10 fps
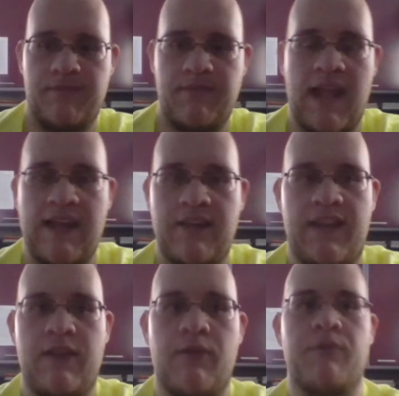I just
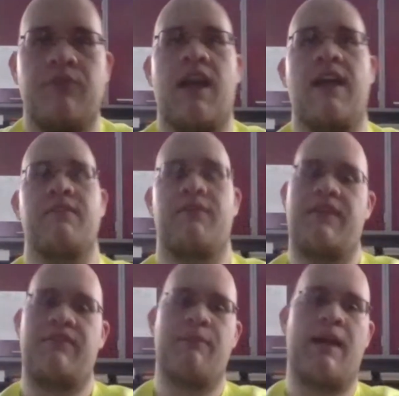ain't gonna drive the
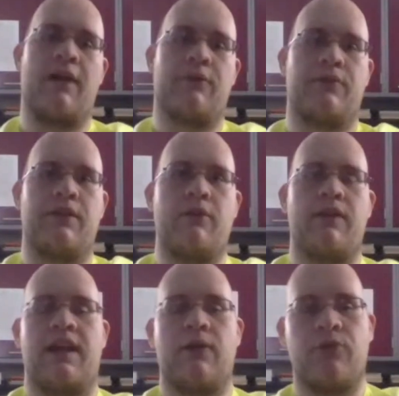50 miles to do
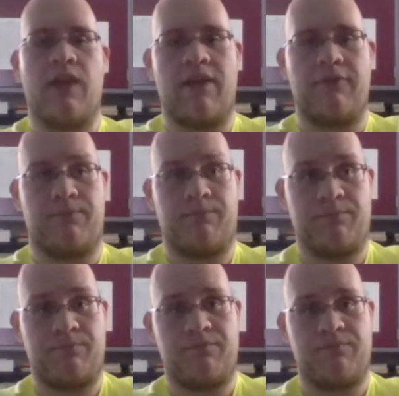it. I'll drive
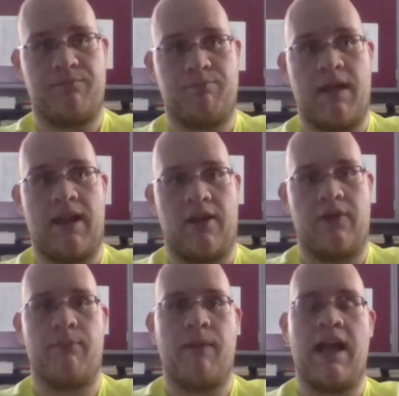about
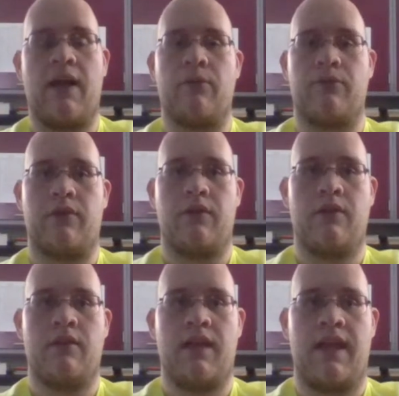100 miles
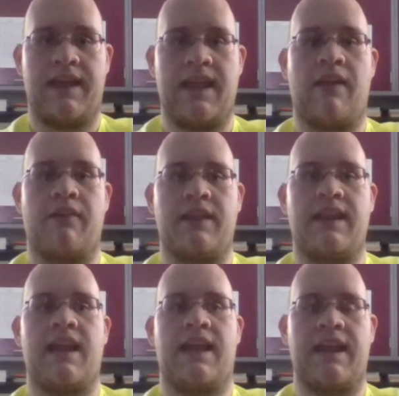and
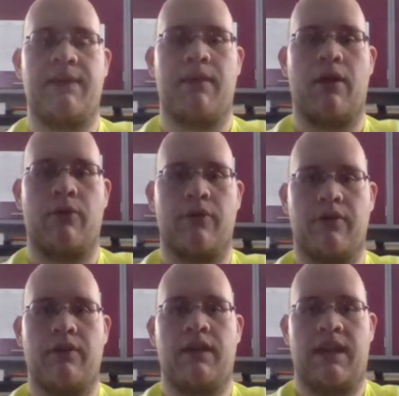guarantee I get a
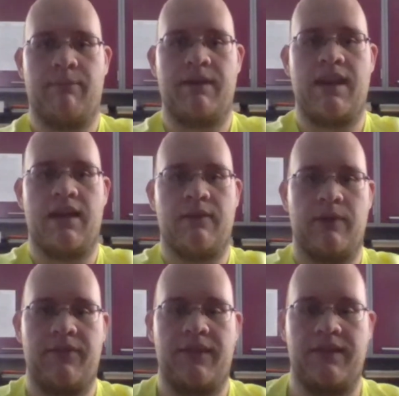mower and be done
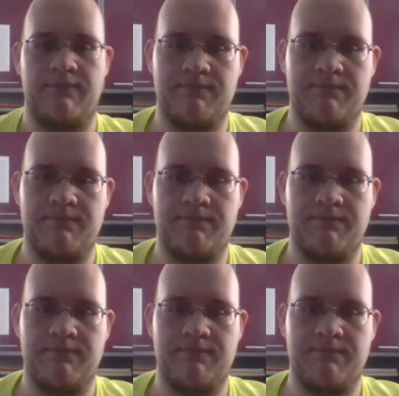with it.